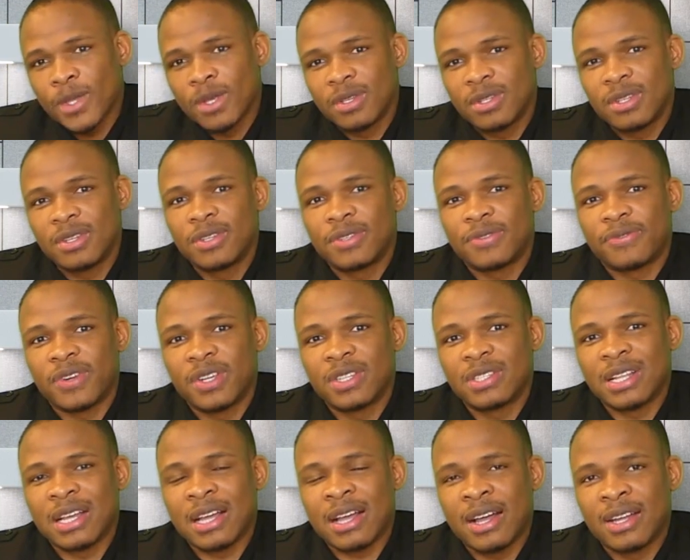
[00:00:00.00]
You see, these
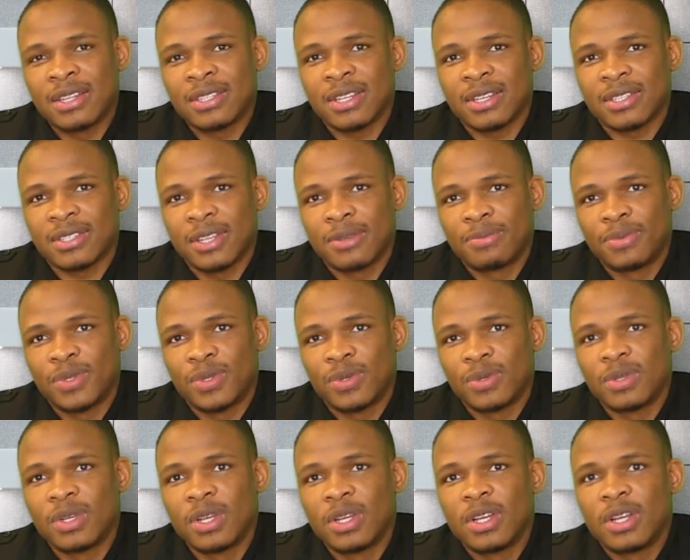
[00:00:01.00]
friends that can't accept the
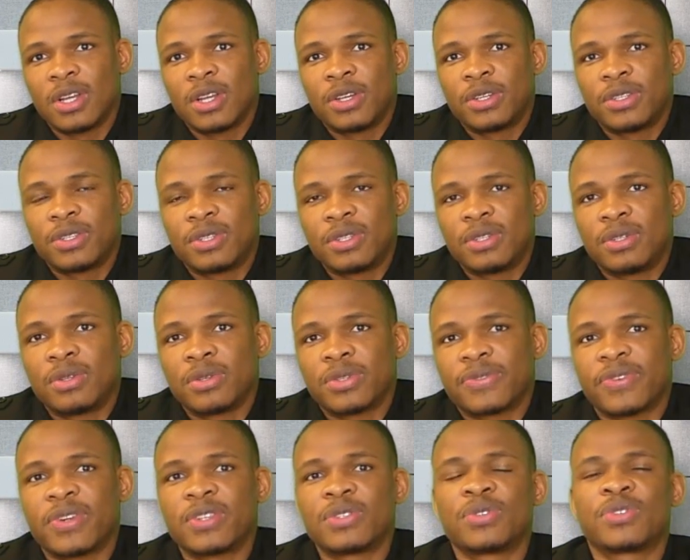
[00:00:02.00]
truth, you see, those
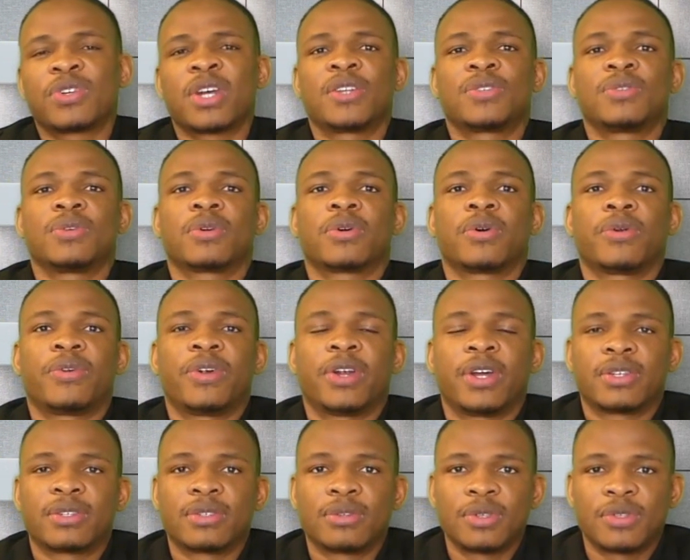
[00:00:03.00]
friends you try to
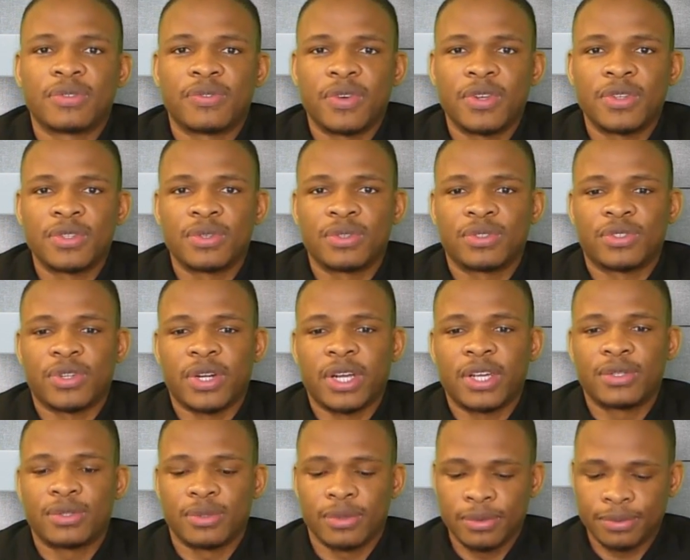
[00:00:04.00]
correct, those friends you
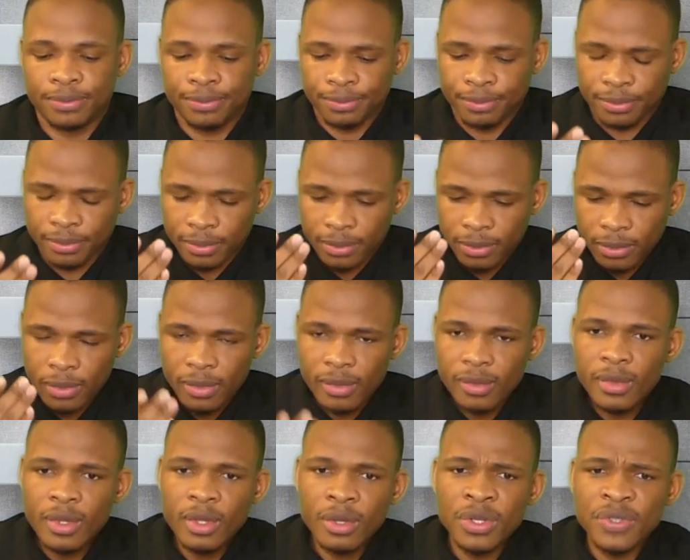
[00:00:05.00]
try to,
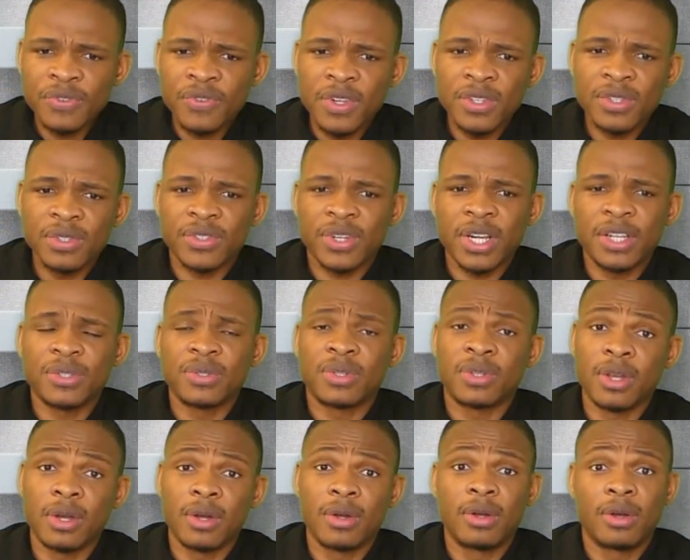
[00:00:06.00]
those friends you try to
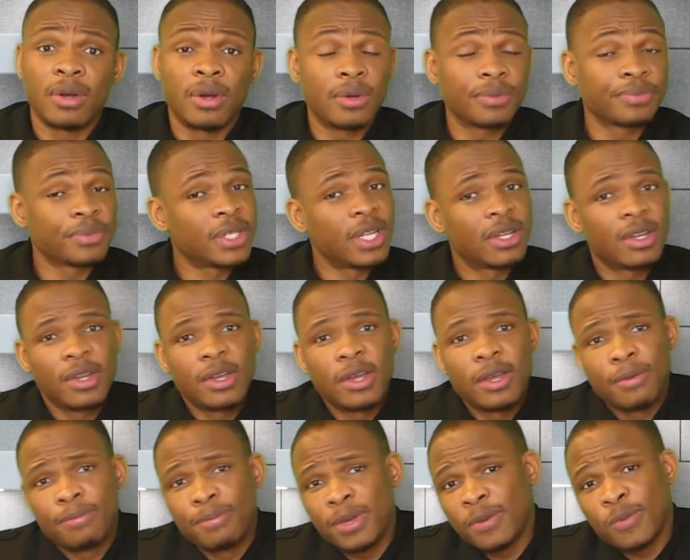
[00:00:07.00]
tell, oh,
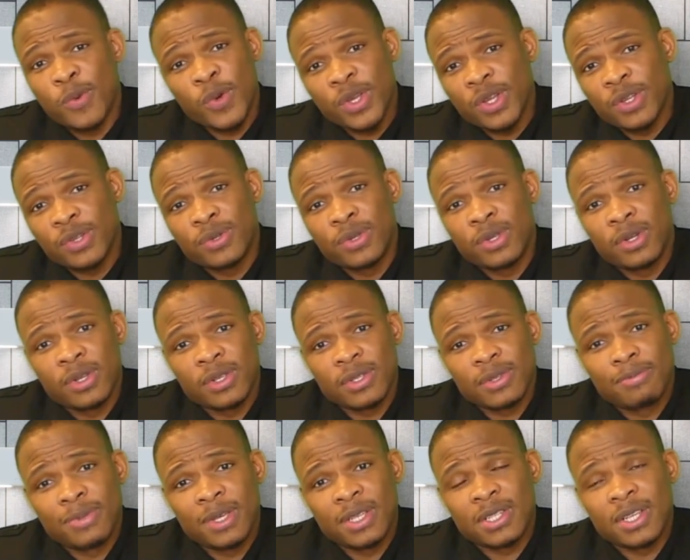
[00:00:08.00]
babe, what you're doing
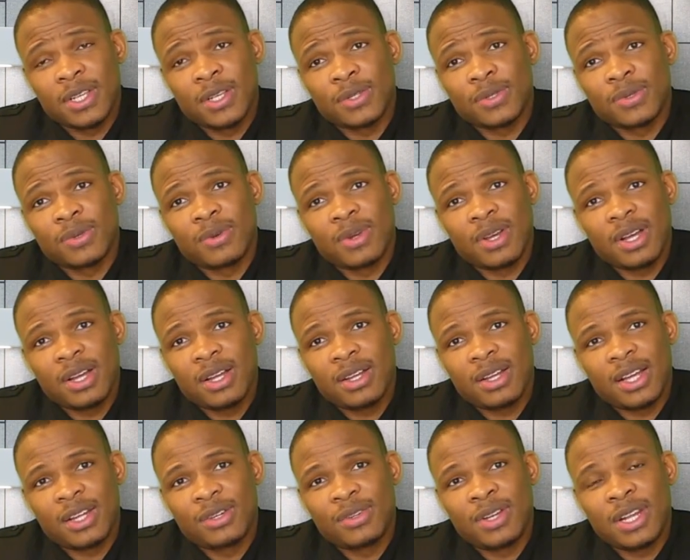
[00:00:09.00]
doesn't make sense. So
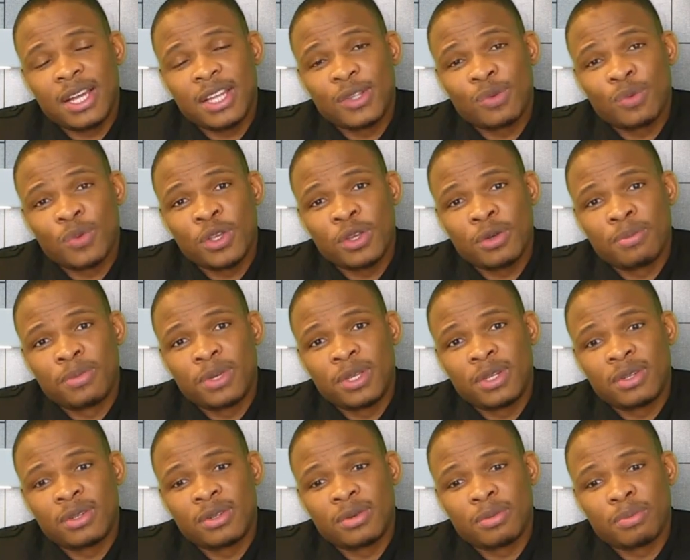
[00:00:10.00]
I, I don't like the way you're
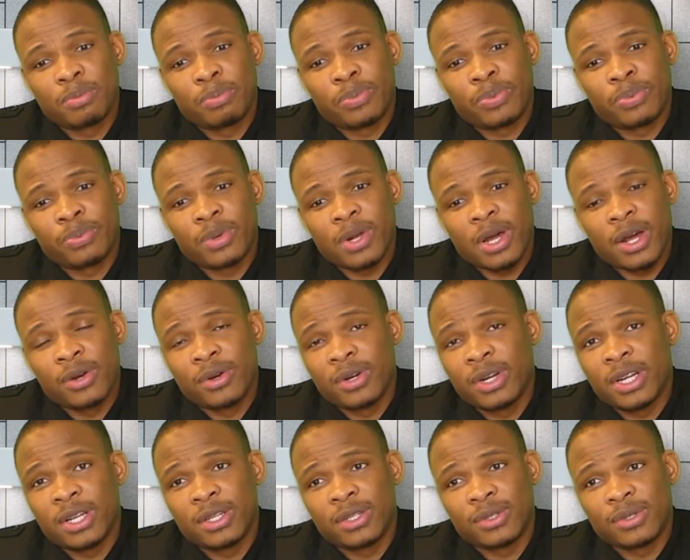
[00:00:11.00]
being
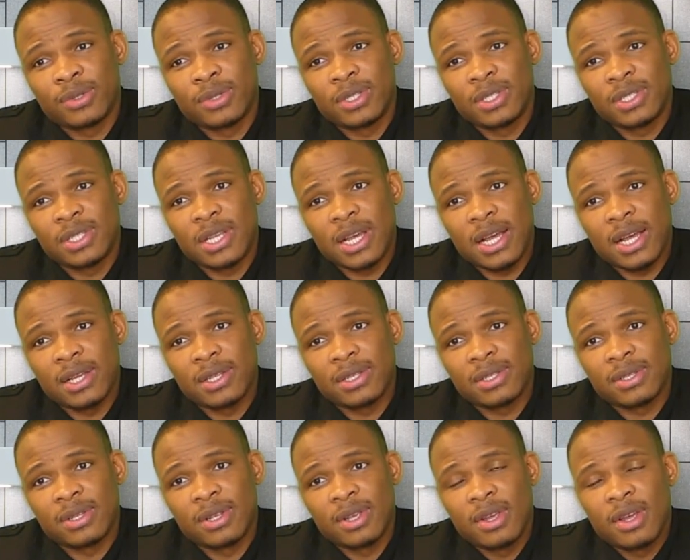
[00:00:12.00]
arrogant to these
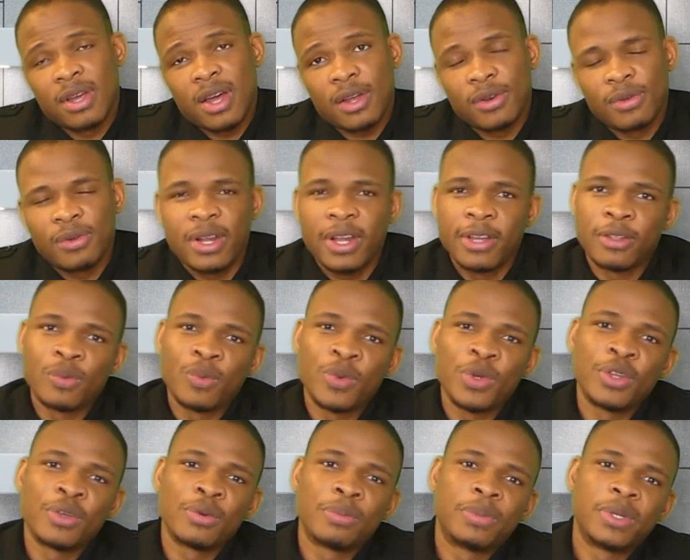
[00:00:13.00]
guys. I don't like the way
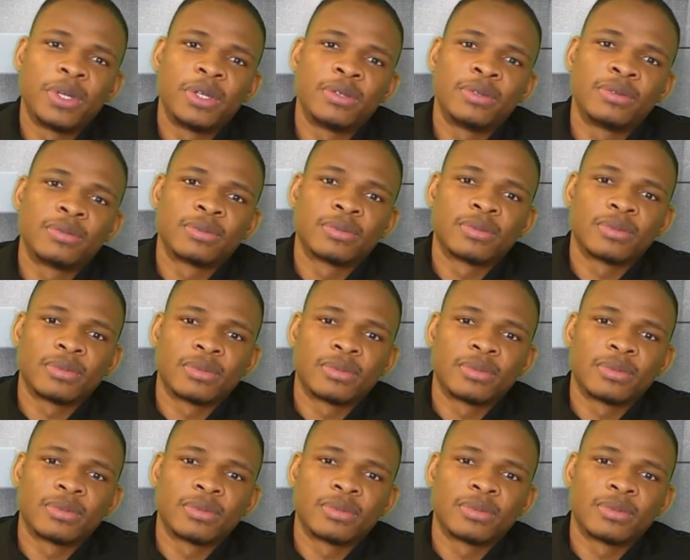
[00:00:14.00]
you're being,